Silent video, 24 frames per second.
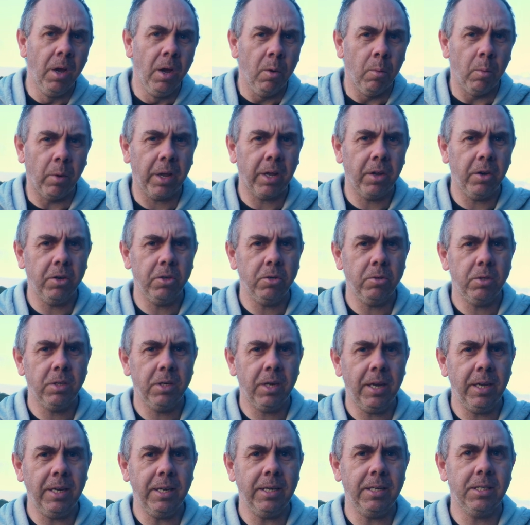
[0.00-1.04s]
What I'm going to do
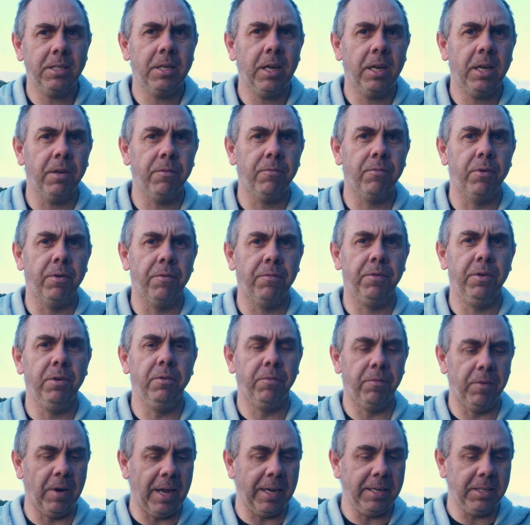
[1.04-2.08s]
today is take it for a few
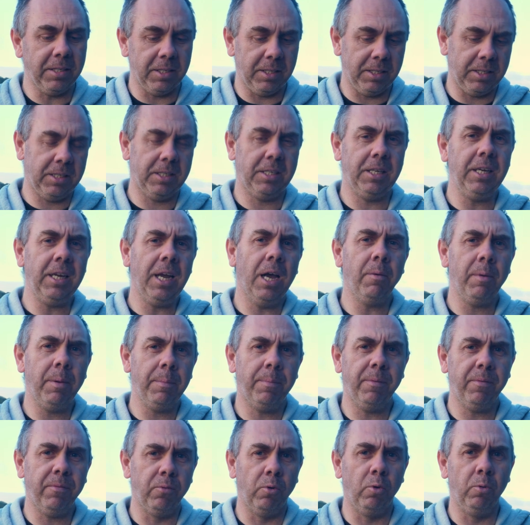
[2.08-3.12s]
flights and see how
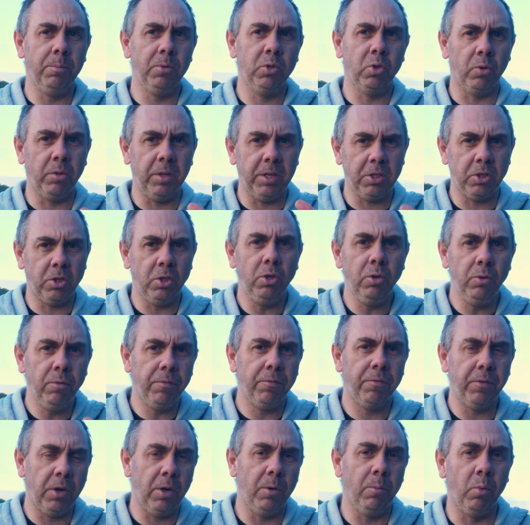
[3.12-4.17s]
it performs on this new
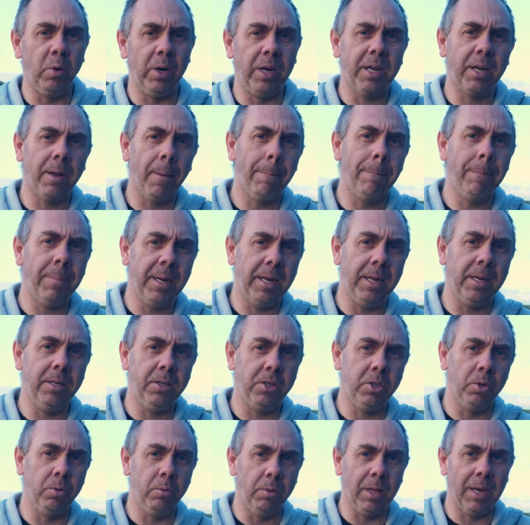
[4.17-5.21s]
firmware
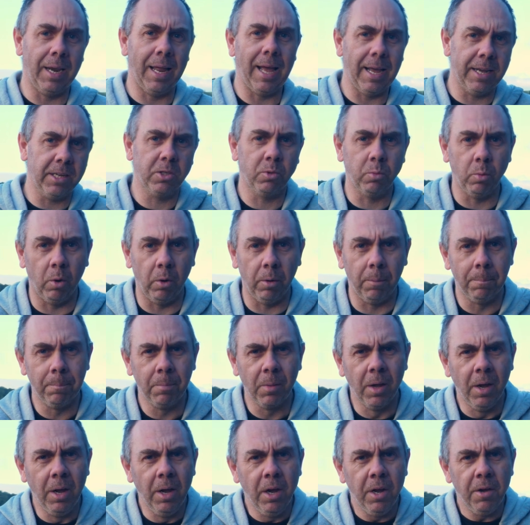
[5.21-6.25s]
compared to the last one.
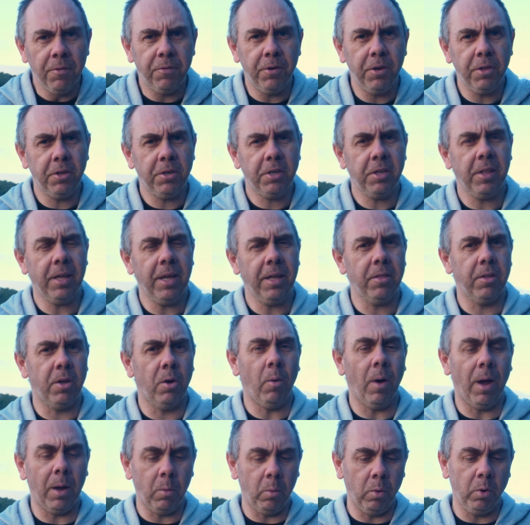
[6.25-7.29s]
Further to that
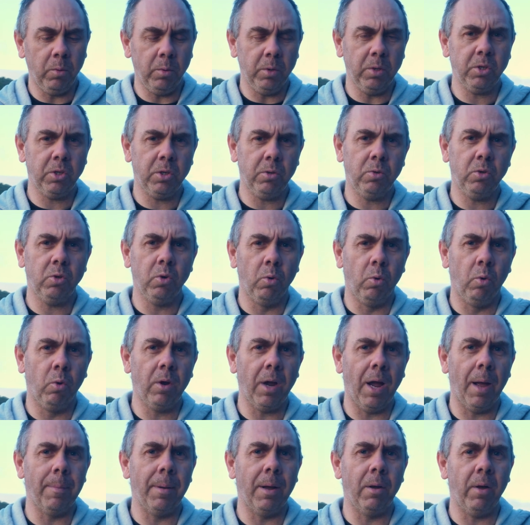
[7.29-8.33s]
though, I want to also
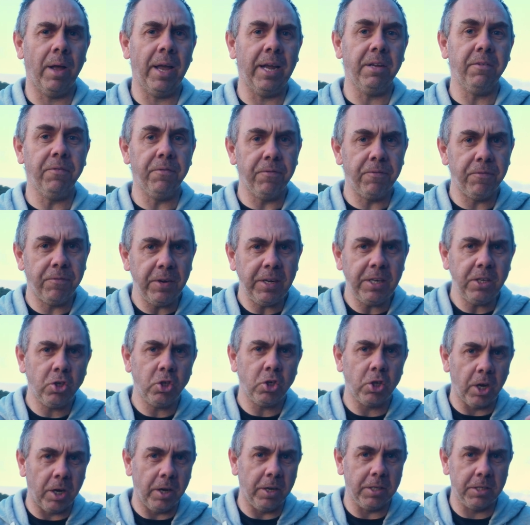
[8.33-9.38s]
talk about a
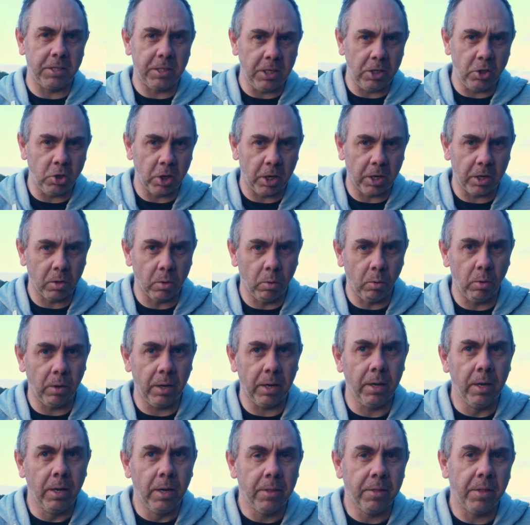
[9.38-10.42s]
feature, as DJI call
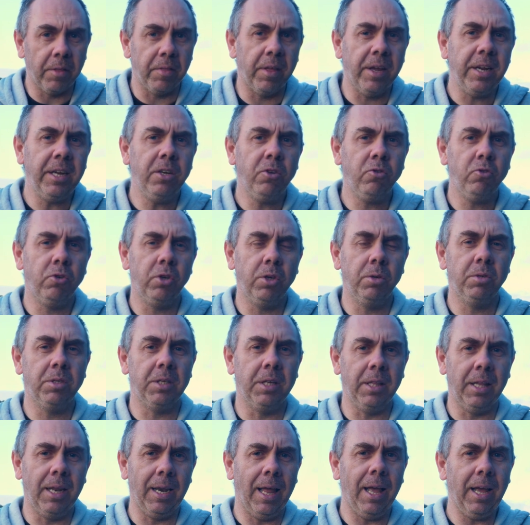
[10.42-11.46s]
it, that they introduced
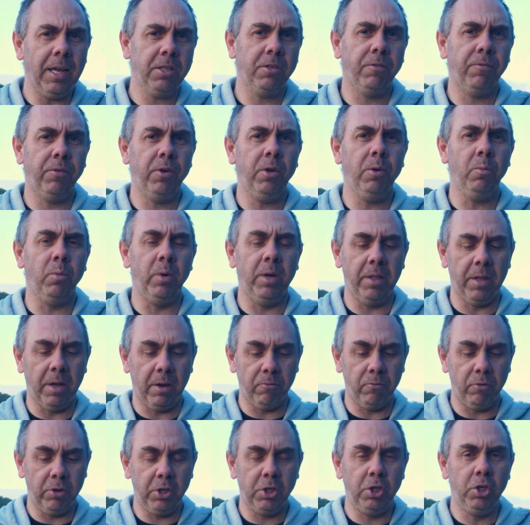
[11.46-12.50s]
in the last firmware that
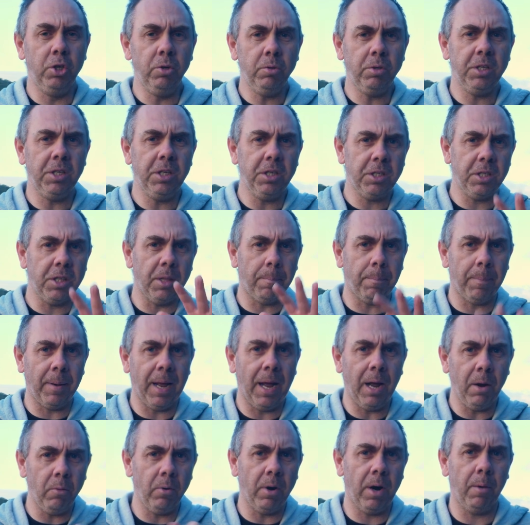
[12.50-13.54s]
reduces the
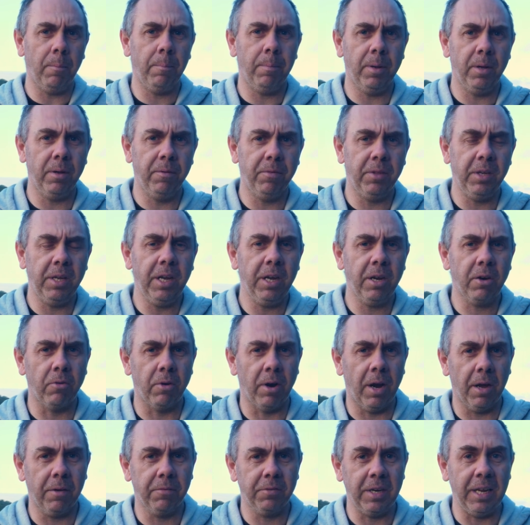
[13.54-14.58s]
power output of the
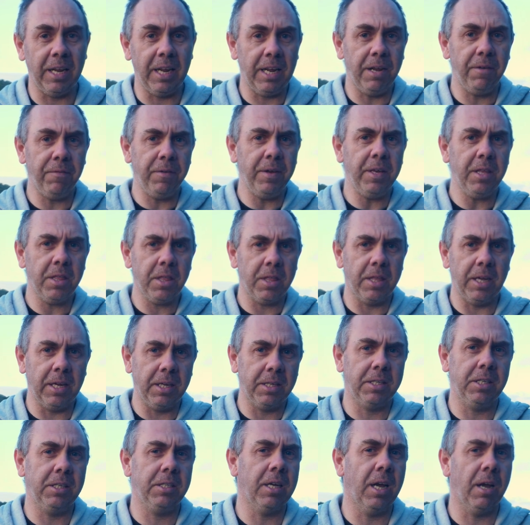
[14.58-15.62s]
aircraft if it
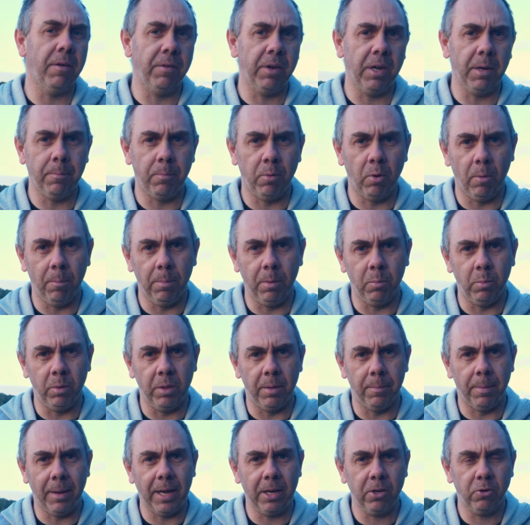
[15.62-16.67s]
thinks it's having a problem with
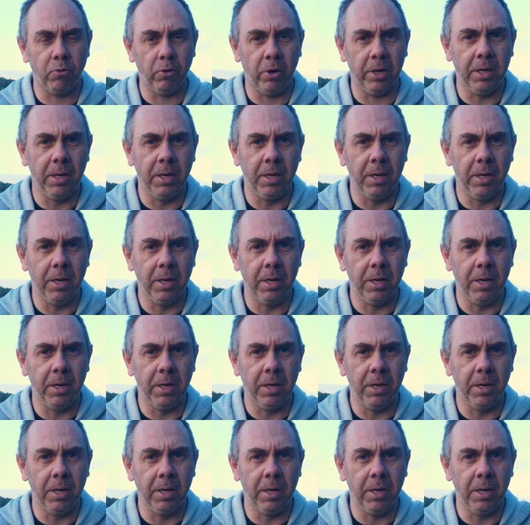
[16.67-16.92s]
the battery.